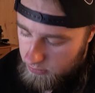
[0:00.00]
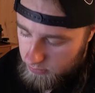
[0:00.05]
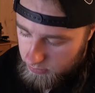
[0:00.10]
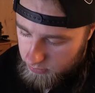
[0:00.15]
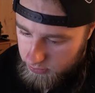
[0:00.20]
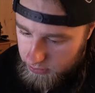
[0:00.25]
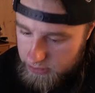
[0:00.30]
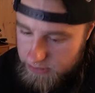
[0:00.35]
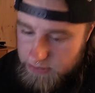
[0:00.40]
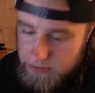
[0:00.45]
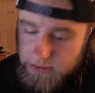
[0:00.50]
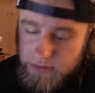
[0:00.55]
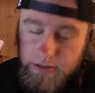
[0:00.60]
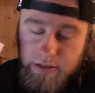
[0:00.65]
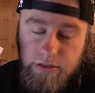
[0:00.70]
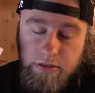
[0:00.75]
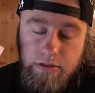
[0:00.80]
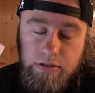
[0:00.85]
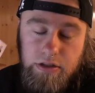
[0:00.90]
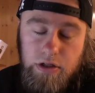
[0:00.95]
This
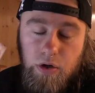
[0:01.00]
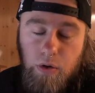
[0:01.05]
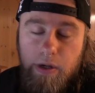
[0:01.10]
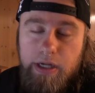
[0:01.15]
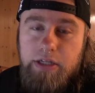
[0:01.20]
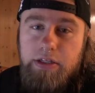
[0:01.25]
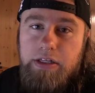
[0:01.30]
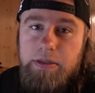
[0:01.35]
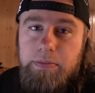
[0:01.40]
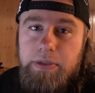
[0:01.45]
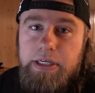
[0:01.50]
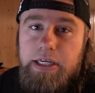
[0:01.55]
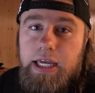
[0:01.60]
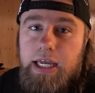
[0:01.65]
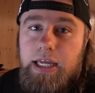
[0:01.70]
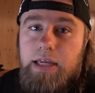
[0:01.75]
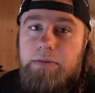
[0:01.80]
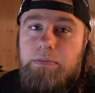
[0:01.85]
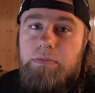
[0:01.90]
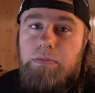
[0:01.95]
quickly
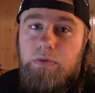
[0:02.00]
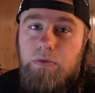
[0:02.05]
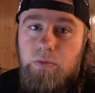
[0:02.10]
became